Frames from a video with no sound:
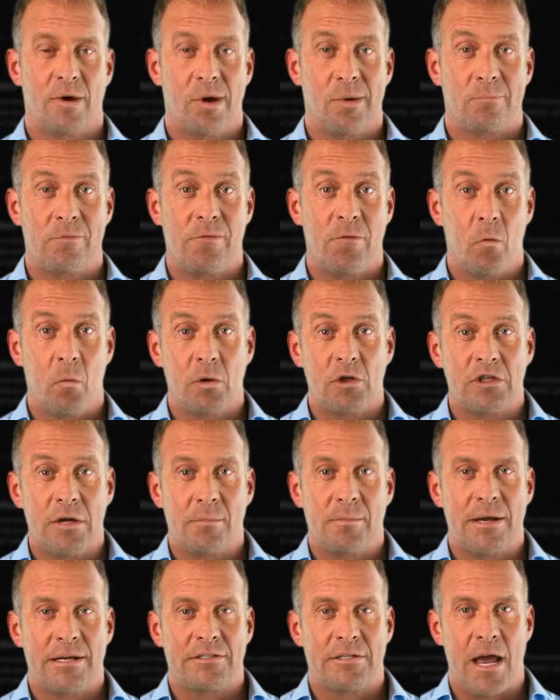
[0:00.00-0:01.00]
Before we
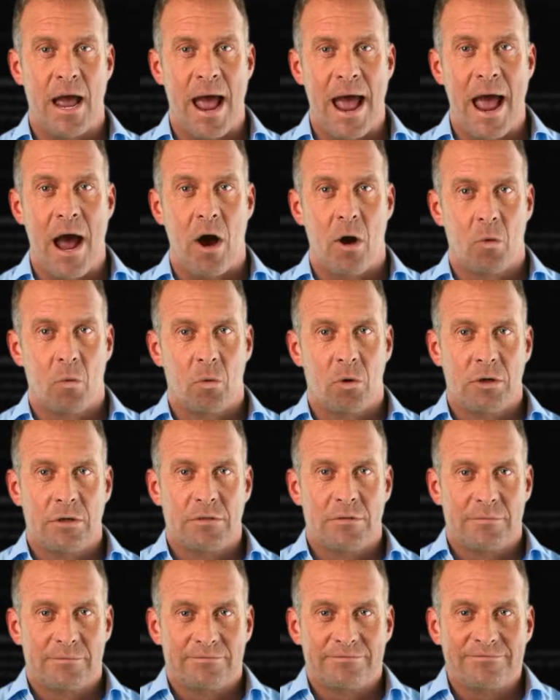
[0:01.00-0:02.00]
jump into how,
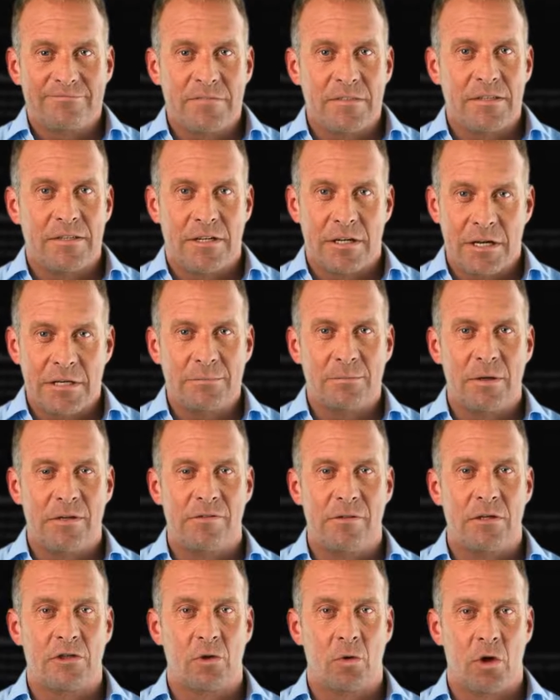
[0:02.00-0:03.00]
let's
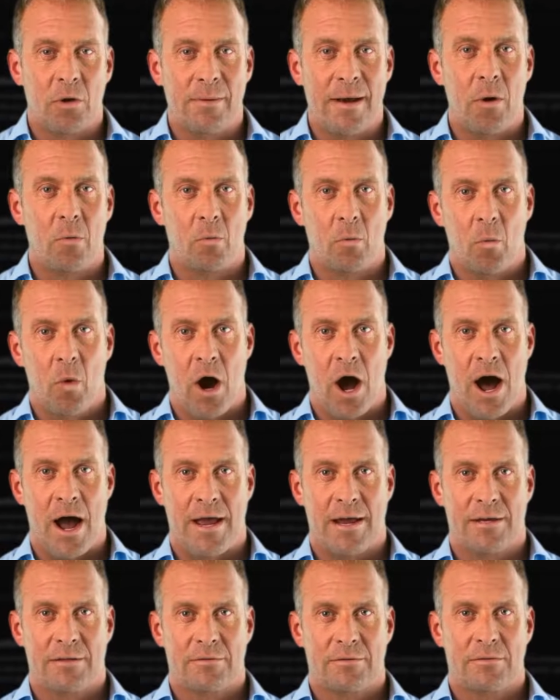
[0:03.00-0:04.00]
briefly talk about
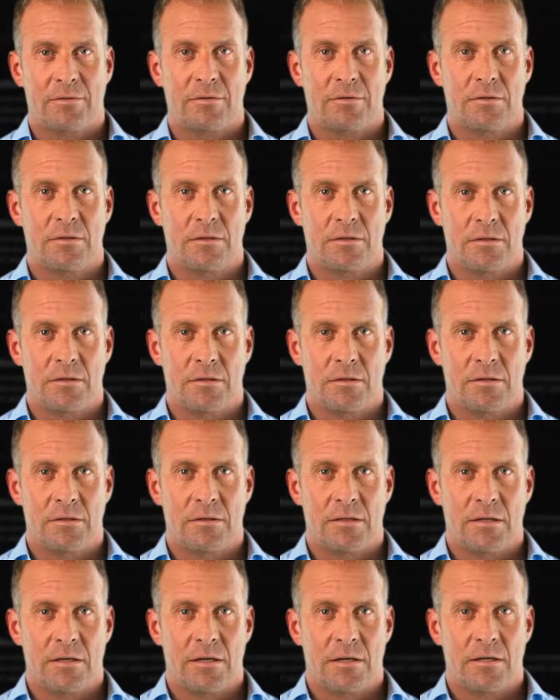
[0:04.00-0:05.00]
why.
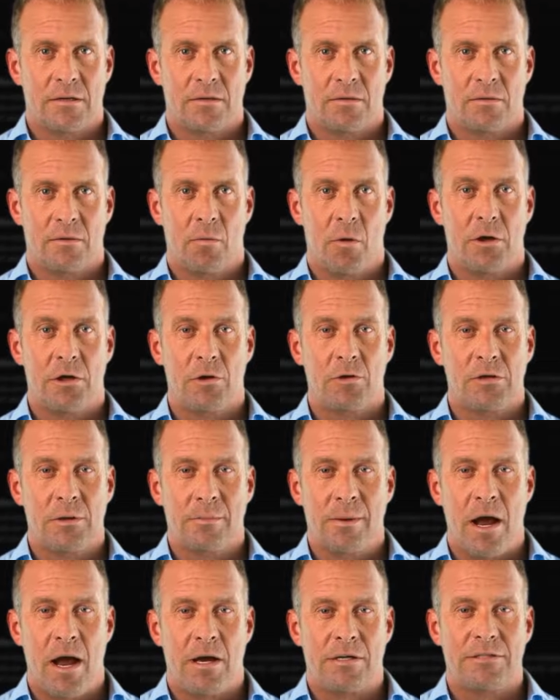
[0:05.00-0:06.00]
Why use the
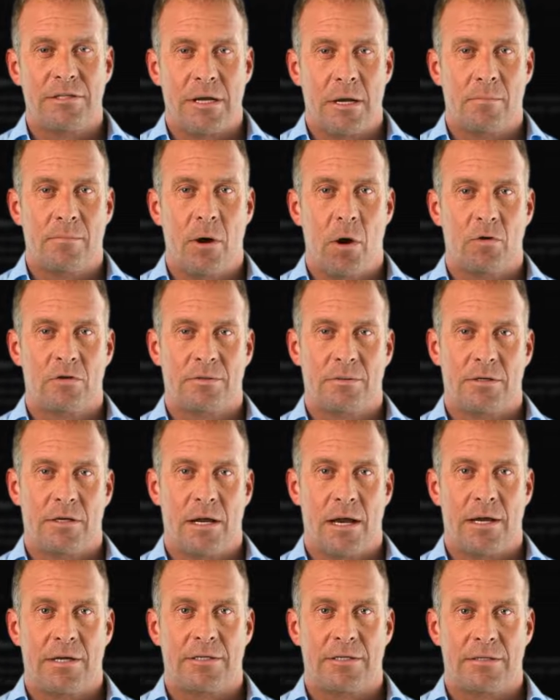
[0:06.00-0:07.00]
PassKit Postman
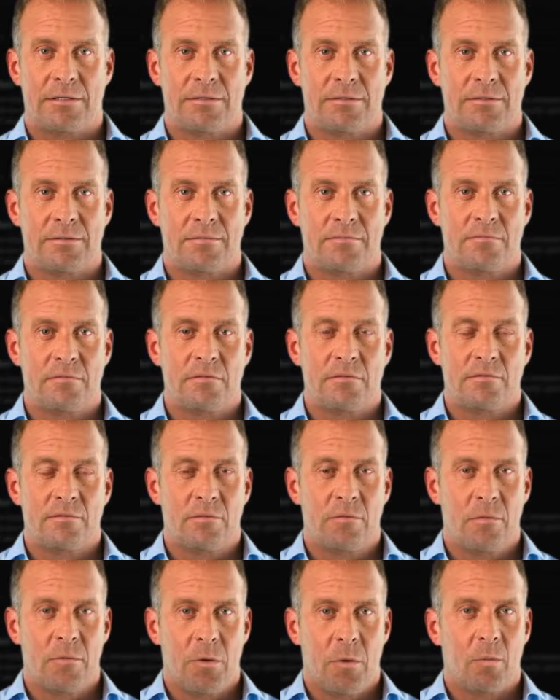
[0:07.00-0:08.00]
collection?
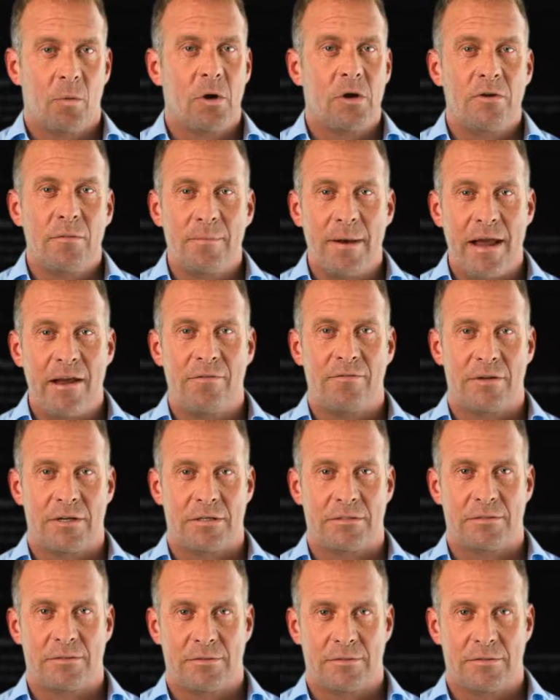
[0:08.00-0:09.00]
What are the
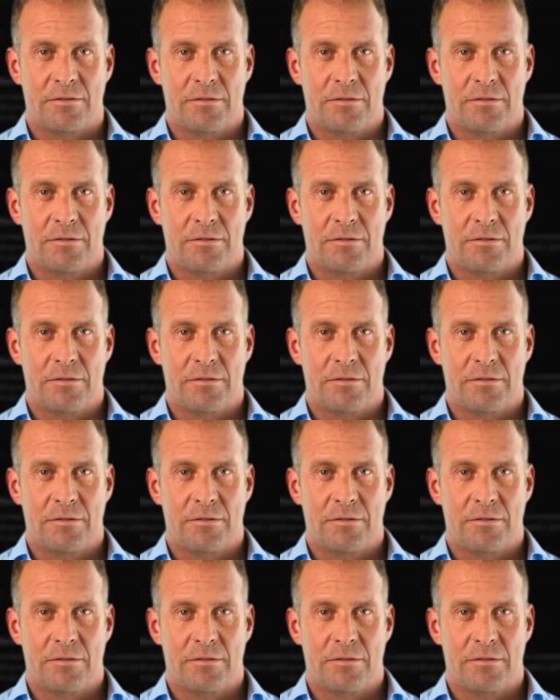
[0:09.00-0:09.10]
benefits?